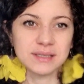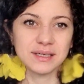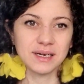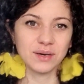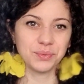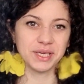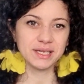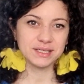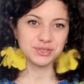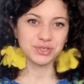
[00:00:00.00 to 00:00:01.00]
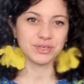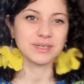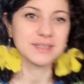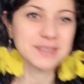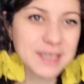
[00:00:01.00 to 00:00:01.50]
the weekly
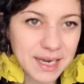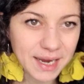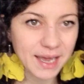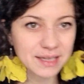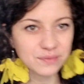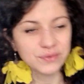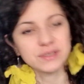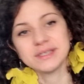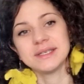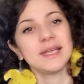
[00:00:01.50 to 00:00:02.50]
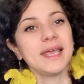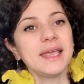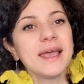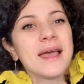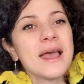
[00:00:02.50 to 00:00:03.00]
journal that I had for
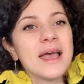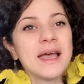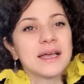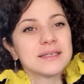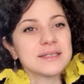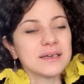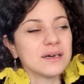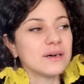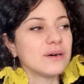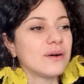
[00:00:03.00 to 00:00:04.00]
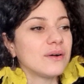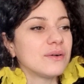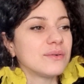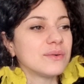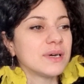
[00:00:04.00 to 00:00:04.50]
today.
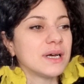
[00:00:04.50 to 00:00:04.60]
So